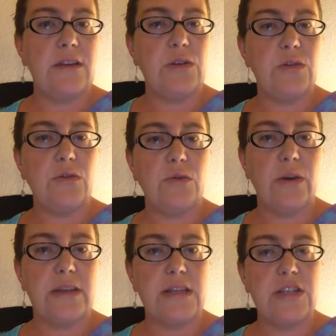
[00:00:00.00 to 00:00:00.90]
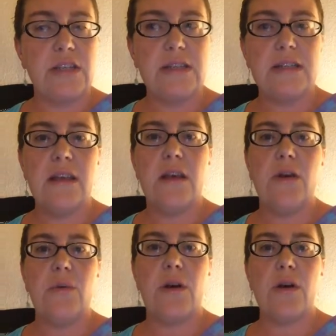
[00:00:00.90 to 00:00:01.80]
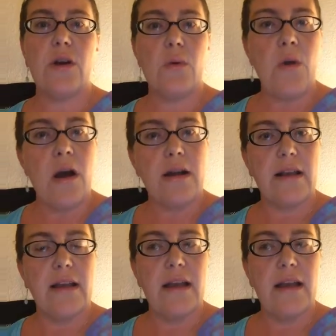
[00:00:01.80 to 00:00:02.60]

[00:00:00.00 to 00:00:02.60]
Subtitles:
do quick dishes, we go on our walk.